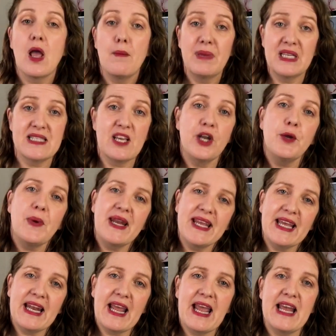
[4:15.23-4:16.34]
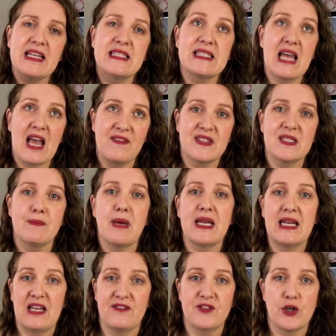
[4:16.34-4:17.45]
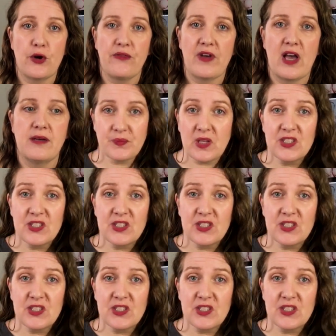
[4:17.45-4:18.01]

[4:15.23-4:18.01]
because the only way to get ahead is to have some money left over.